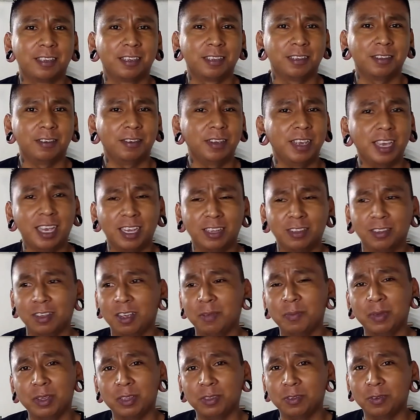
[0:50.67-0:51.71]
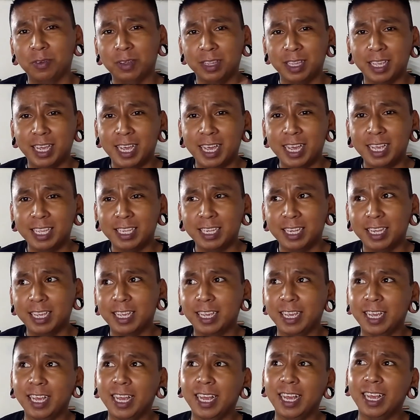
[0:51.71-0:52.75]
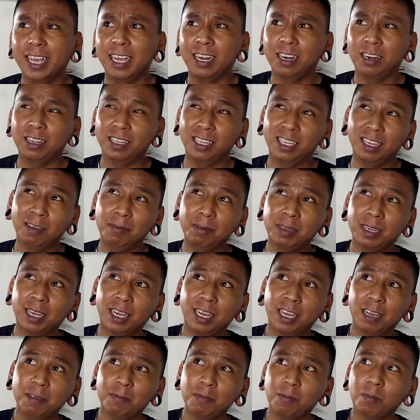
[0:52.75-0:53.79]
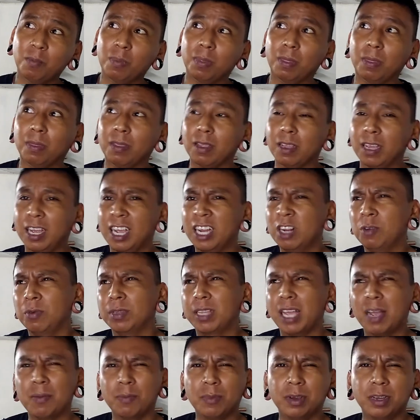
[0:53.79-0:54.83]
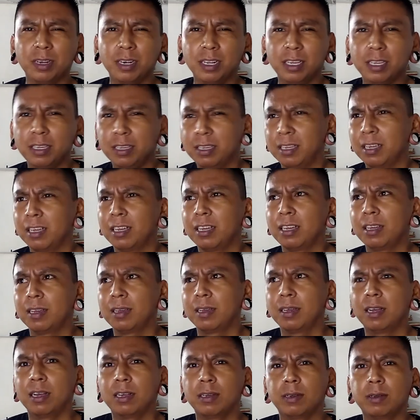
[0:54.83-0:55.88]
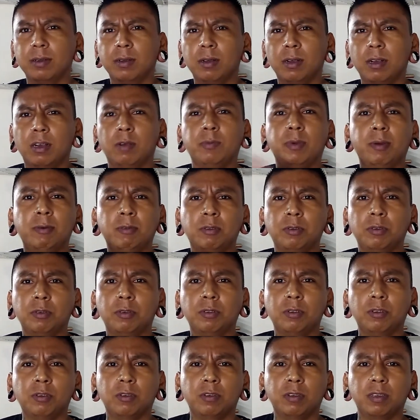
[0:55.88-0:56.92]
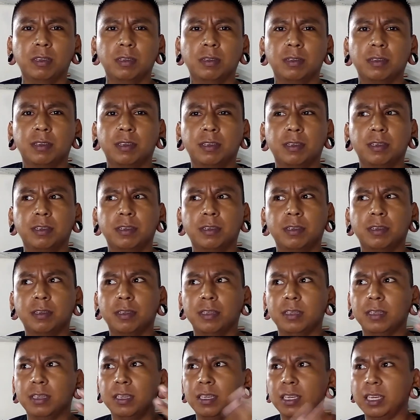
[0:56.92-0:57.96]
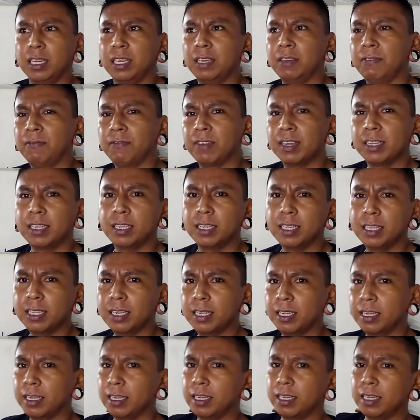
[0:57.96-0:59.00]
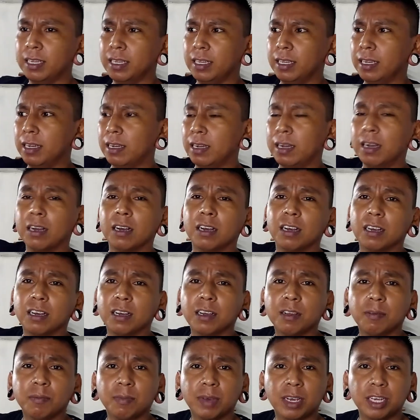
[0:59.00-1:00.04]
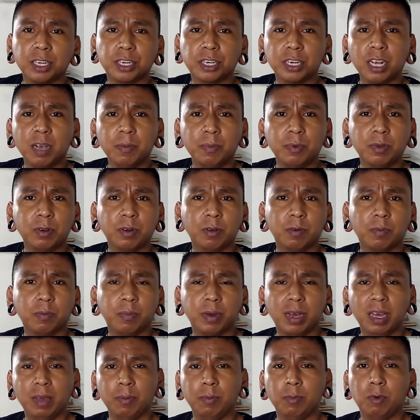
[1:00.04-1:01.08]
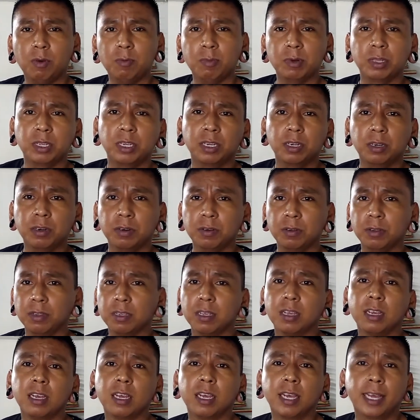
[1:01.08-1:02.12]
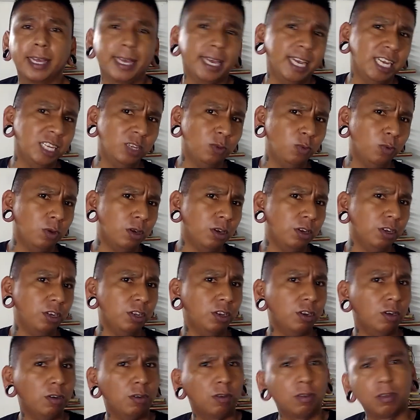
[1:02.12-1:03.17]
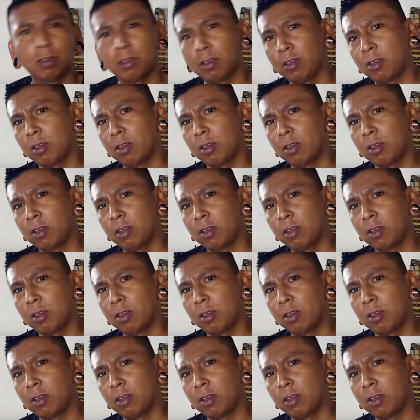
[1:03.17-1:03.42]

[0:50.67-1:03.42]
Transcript: So yeah, so I've been doing that, and at the same time, I do with that money, I'll be able to invest it on my shop, buy more materials, as well,